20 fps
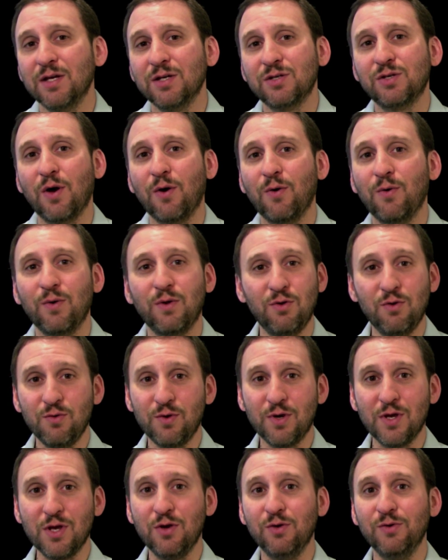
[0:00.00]
So
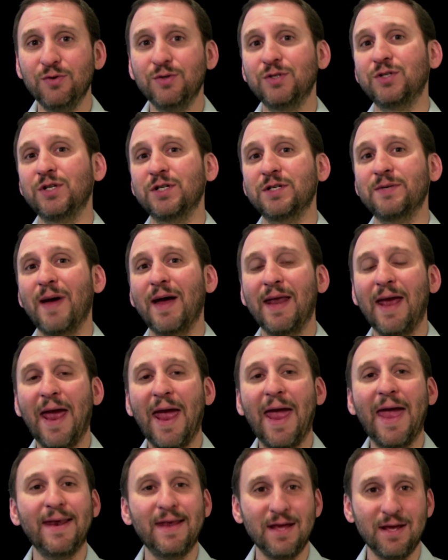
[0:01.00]
you can use just about
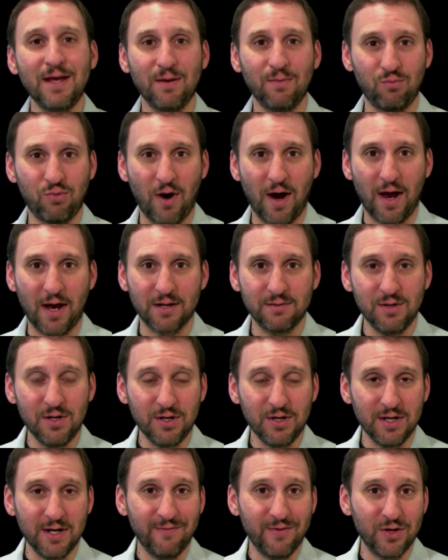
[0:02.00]
any brand.
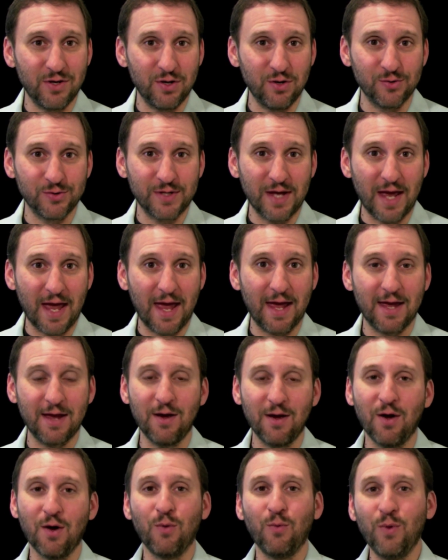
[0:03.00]
You can even use
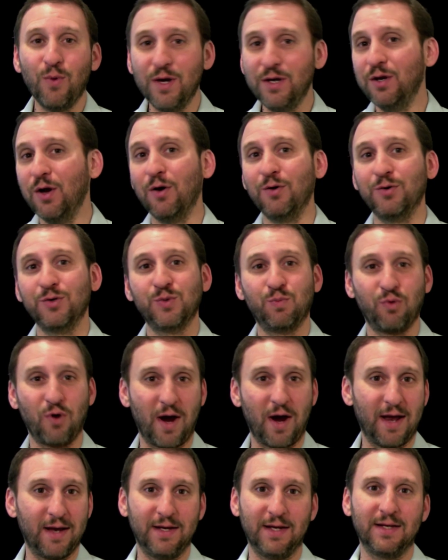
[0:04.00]
a Windows
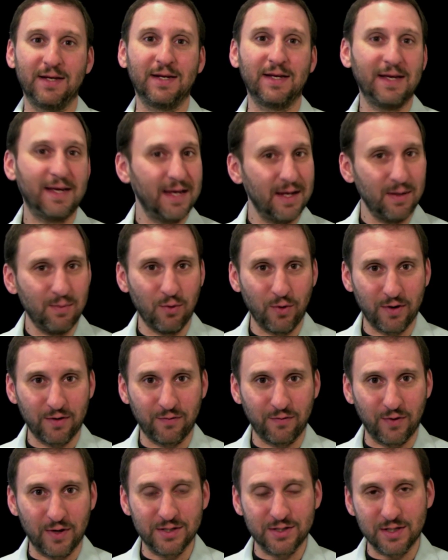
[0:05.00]
branded
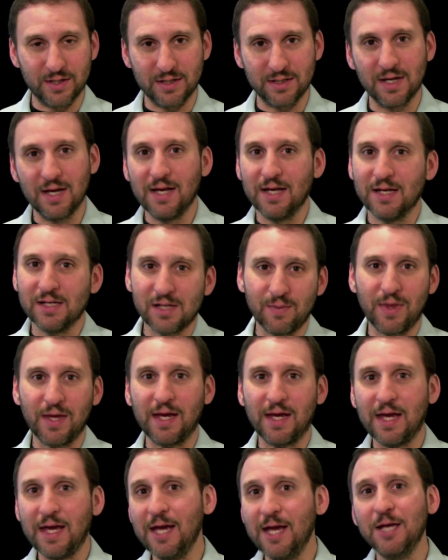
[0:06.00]
keyboard, for instance. Some of
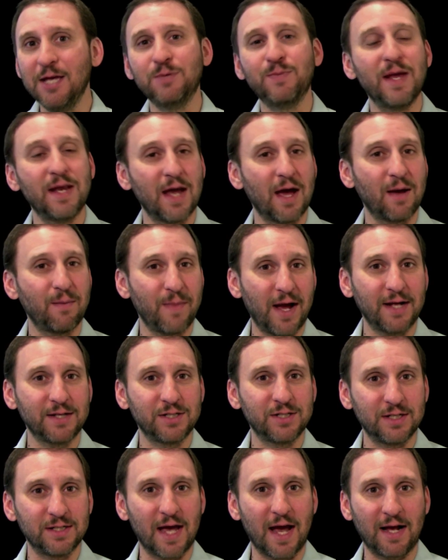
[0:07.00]
the keys may not
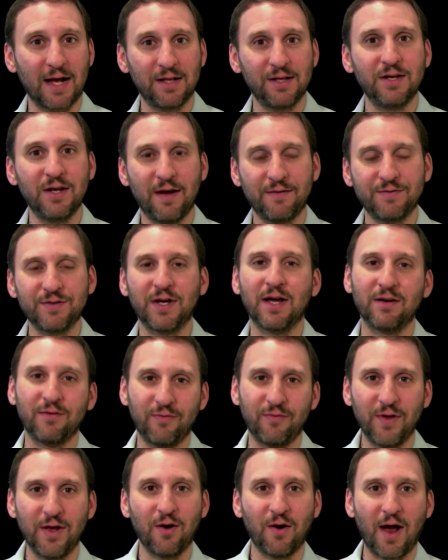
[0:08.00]
match exactly and you have to kind
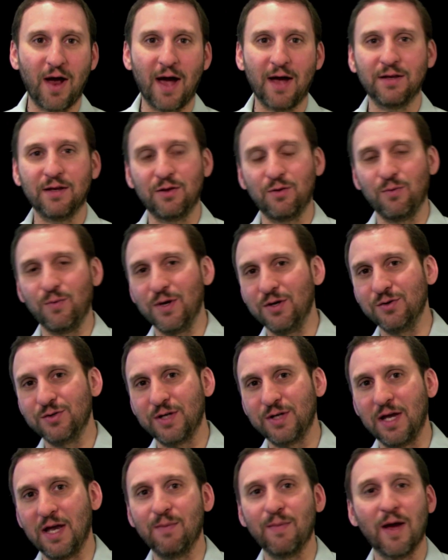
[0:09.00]
of figure out that the Windows
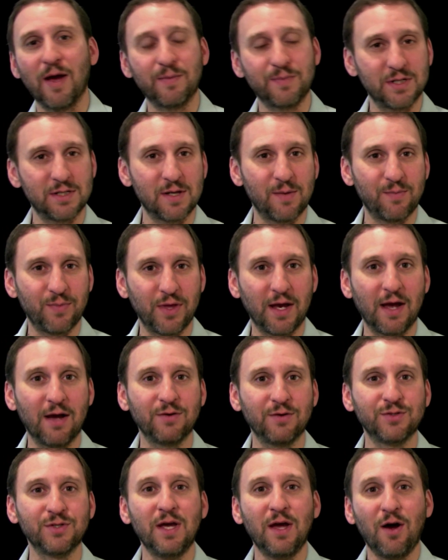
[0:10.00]
key maps to something
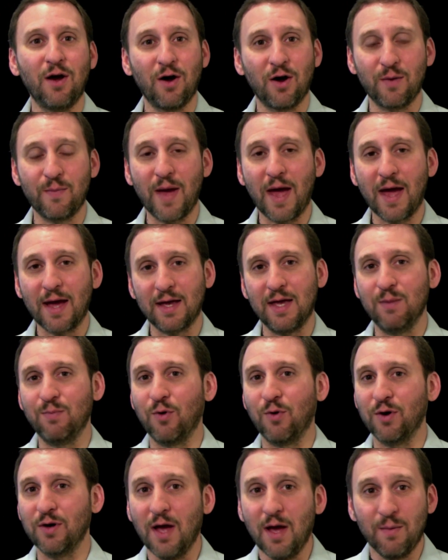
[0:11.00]
else on a Mac
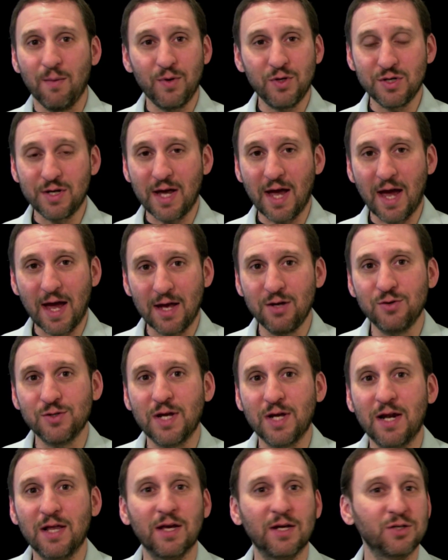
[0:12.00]
keyboard. But you can use
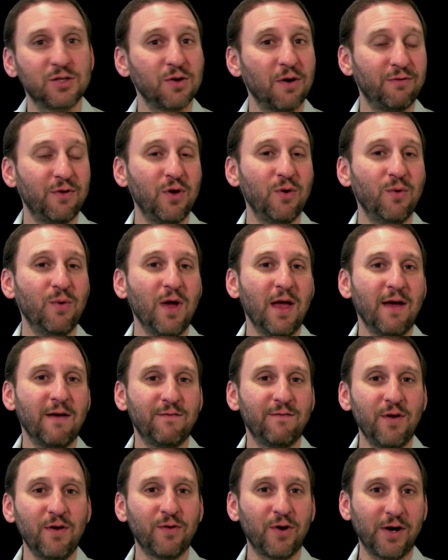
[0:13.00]
anything. So if you
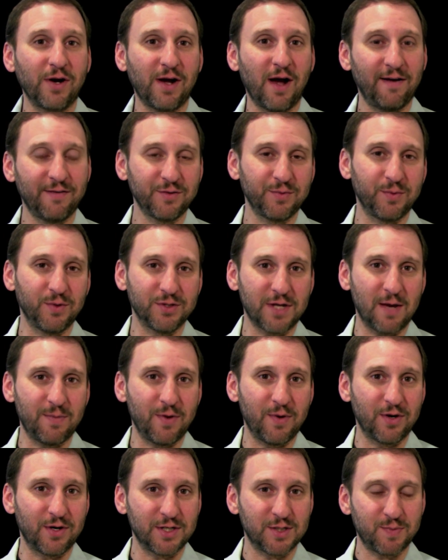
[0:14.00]
feel very comfortable
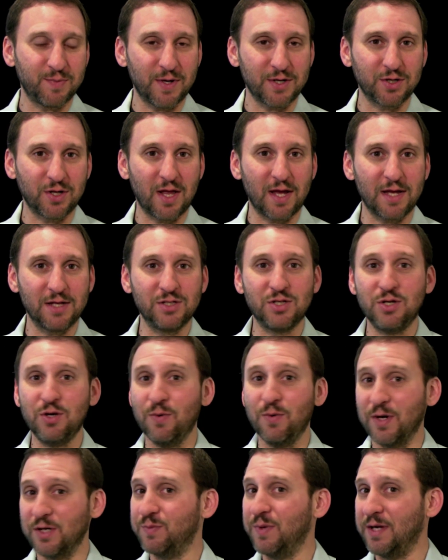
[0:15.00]
typing on a specialized
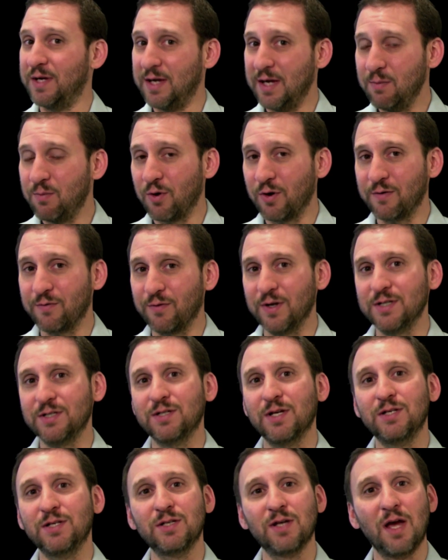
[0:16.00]
USB keyboard, for
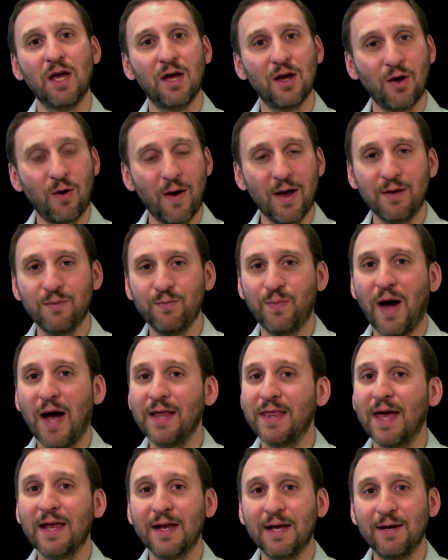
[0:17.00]
instance, go ahead and
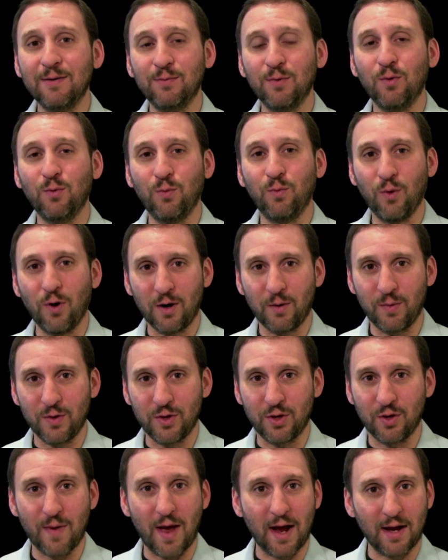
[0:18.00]
buy that. It will work
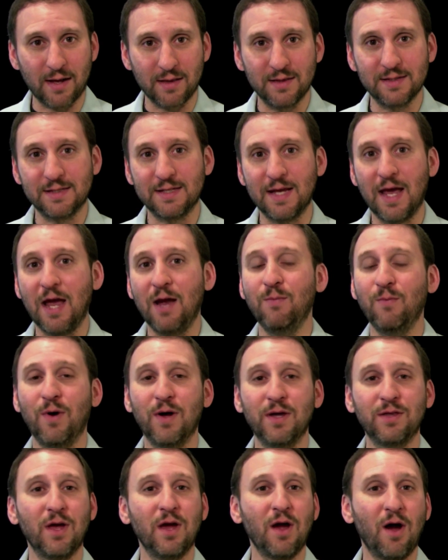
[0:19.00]
with your Mac. The same
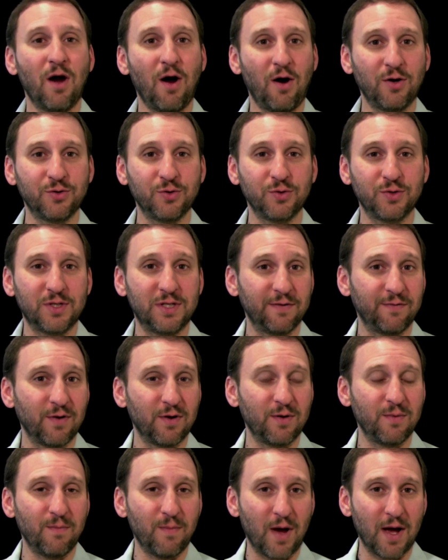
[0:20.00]
with all sorts of
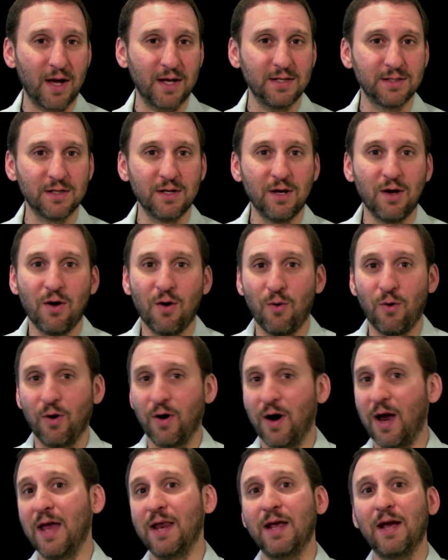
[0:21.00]
different mice
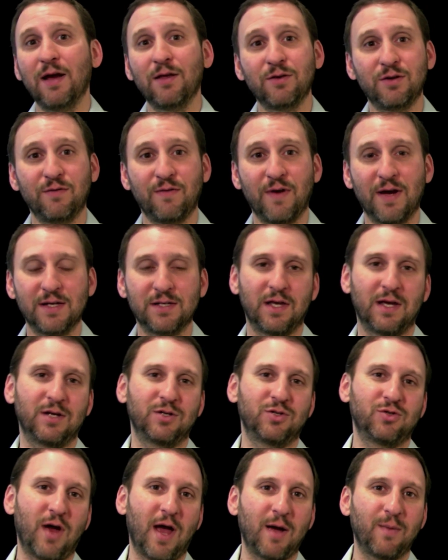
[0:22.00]
or any other device
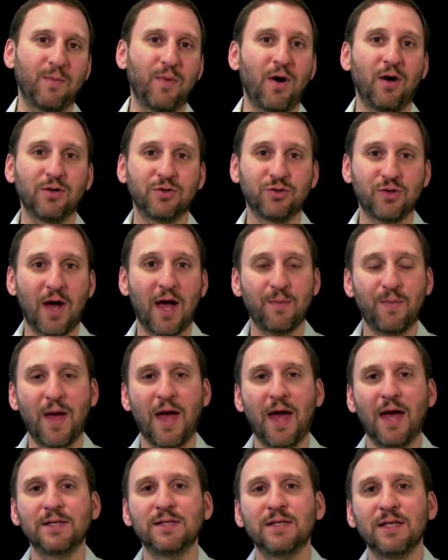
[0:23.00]
like trackball,
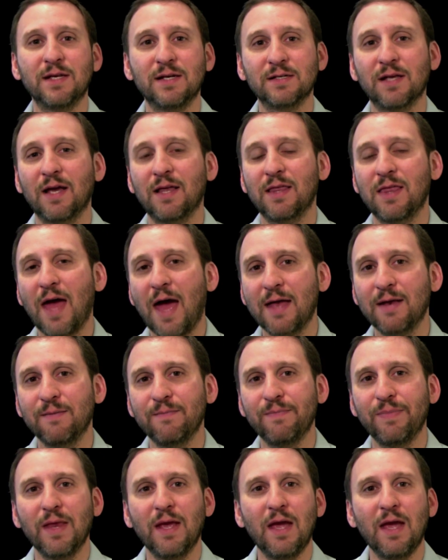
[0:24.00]
trackpads, things like that.